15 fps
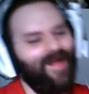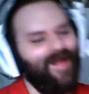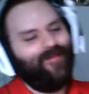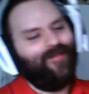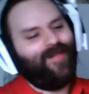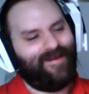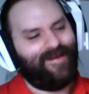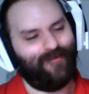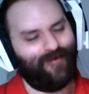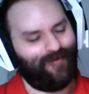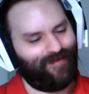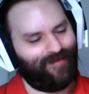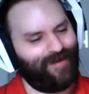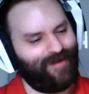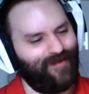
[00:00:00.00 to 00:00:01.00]
Like
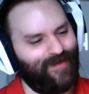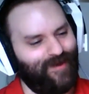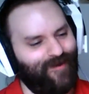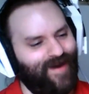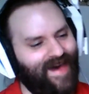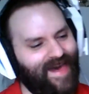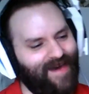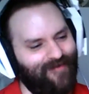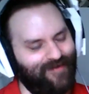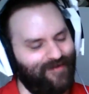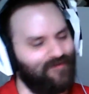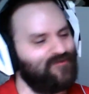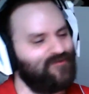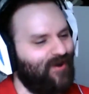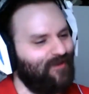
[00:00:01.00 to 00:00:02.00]
with you, I
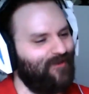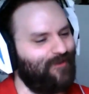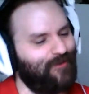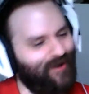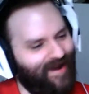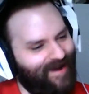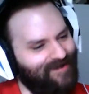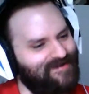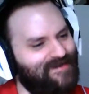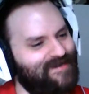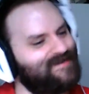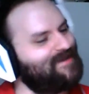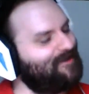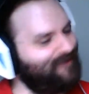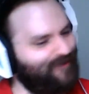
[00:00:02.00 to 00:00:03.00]
have trouble
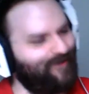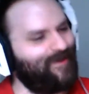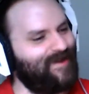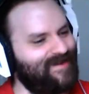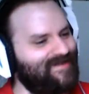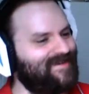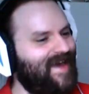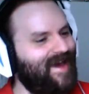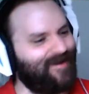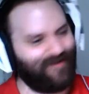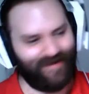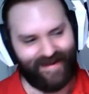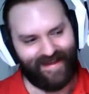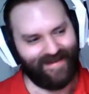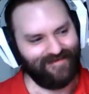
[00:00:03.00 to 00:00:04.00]
pronouncing some of these
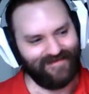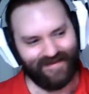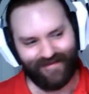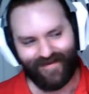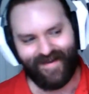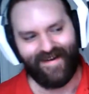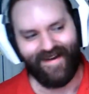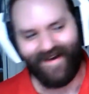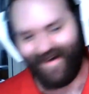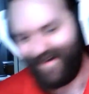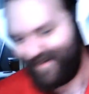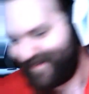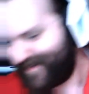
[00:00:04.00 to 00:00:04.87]
acronyms and whatnot.